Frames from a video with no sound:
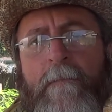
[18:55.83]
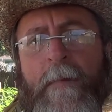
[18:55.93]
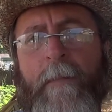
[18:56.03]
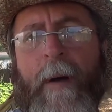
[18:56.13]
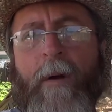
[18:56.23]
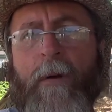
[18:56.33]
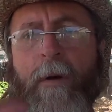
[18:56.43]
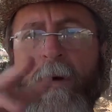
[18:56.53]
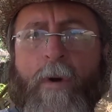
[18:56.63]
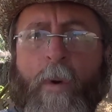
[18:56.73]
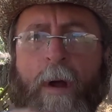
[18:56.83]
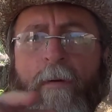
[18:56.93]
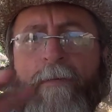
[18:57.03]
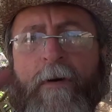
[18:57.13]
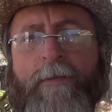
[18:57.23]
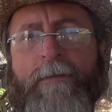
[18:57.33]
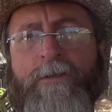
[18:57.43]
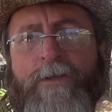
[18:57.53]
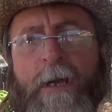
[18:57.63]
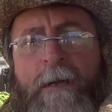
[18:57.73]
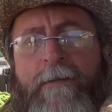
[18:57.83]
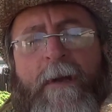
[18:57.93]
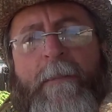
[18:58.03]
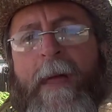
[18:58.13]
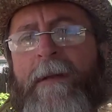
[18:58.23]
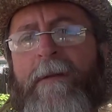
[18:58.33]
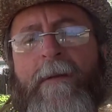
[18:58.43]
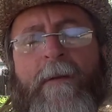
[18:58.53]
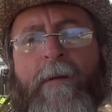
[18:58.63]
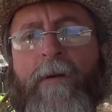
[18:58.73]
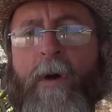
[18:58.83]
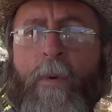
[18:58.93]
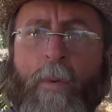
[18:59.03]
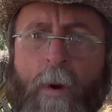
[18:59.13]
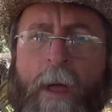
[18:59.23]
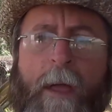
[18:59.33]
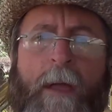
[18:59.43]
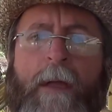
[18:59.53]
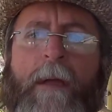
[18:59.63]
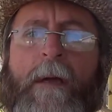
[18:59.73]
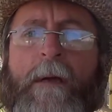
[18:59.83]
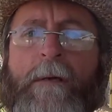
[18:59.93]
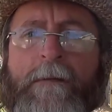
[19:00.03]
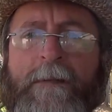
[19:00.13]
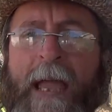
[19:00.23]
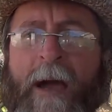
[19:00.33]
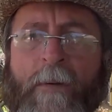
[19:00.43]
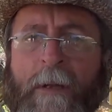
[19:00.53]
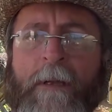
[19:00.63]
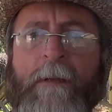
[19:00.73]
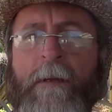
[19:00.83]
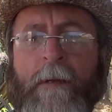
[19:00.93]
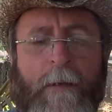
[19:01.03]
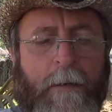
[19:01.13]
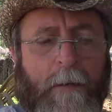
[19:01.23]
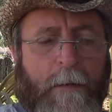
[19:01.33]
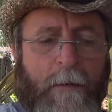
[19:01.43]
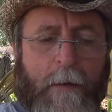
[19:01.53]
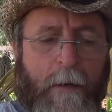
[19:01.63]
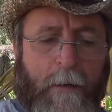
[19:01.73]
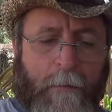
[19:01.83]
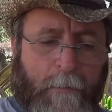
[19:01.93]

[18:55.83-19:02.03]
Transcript: about quail versus chickens. And I'm not, no way, downing uh,